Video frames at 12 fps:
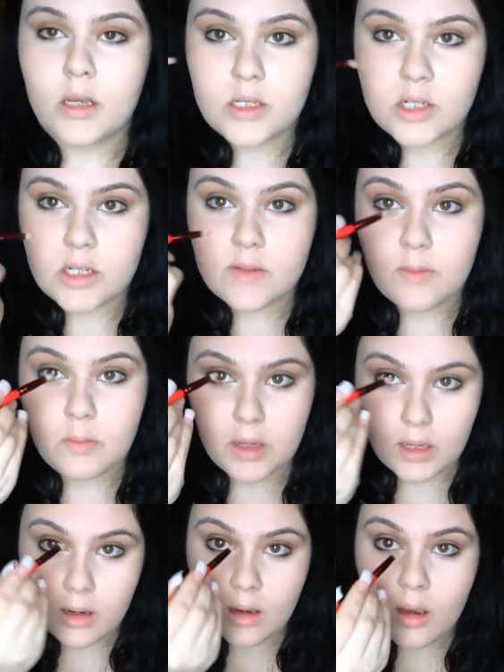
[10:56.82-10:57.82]
it's just for
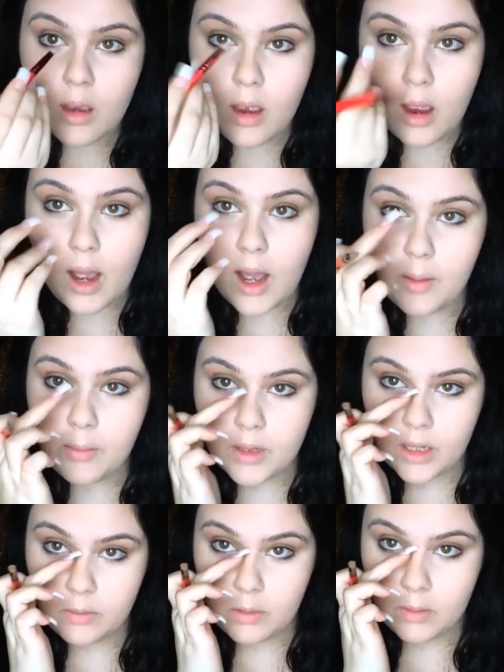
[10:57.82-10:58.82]
me. A
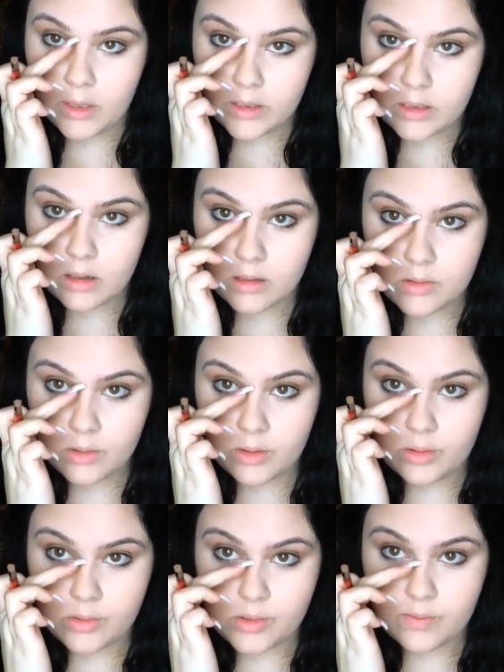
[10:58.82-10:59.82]
lot of people like to contour
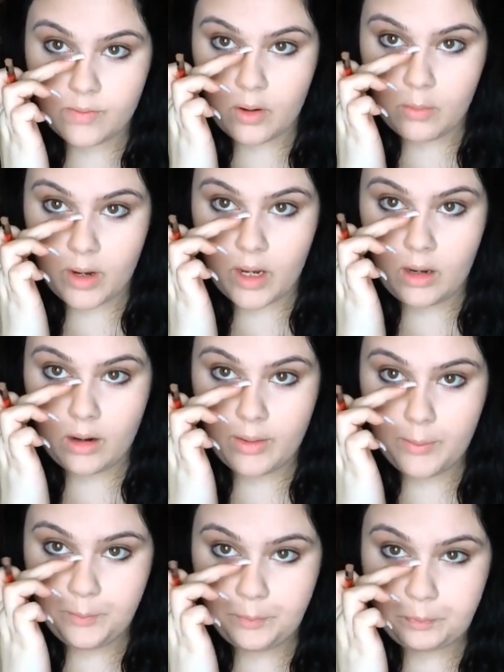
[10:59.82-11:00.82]
their nose from right
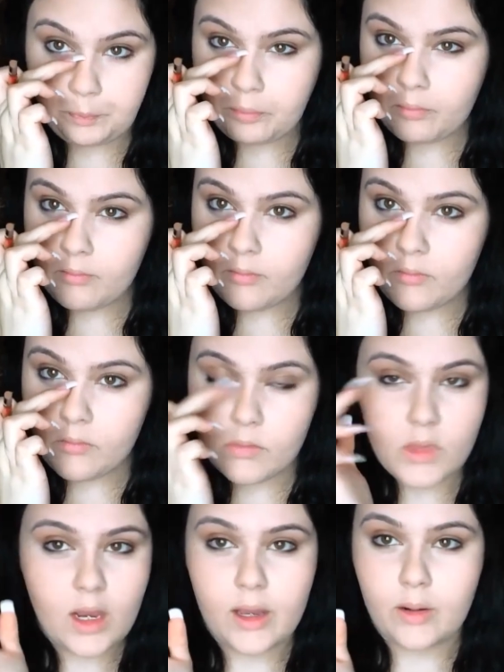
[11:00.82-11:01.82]
here.
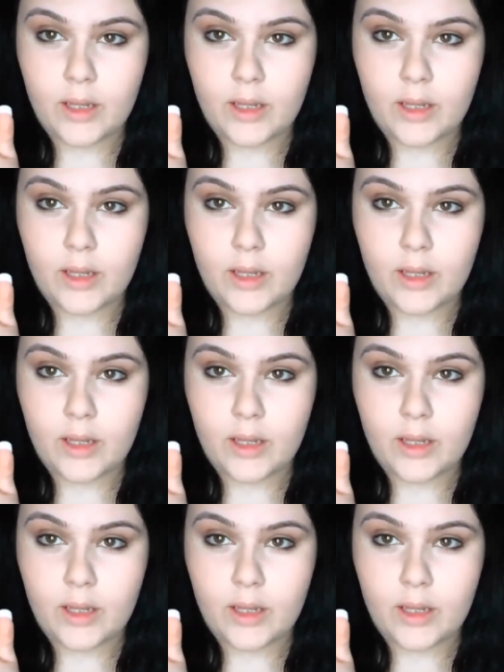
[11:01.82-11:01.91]
I